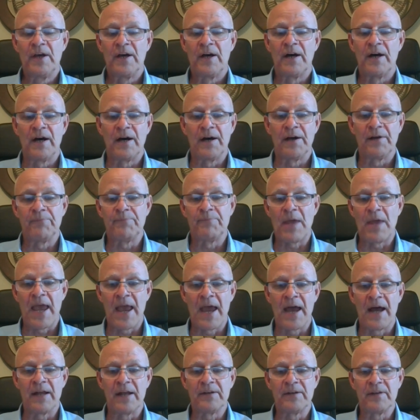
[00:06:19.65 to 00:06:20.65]

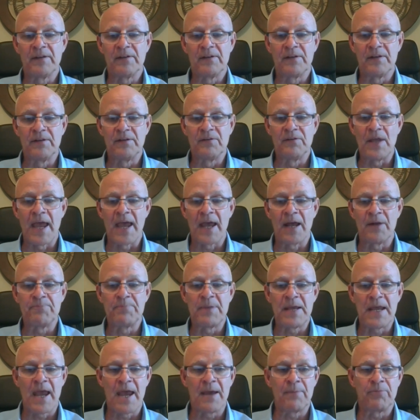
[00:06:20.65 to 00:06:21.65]
and
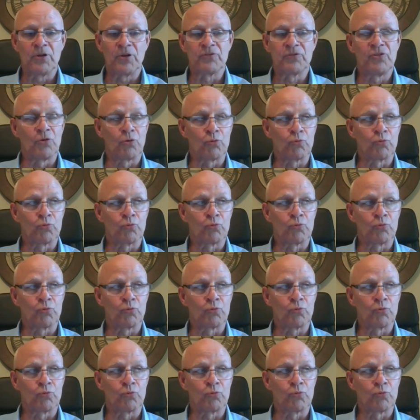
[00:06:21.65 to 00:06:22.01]
be able to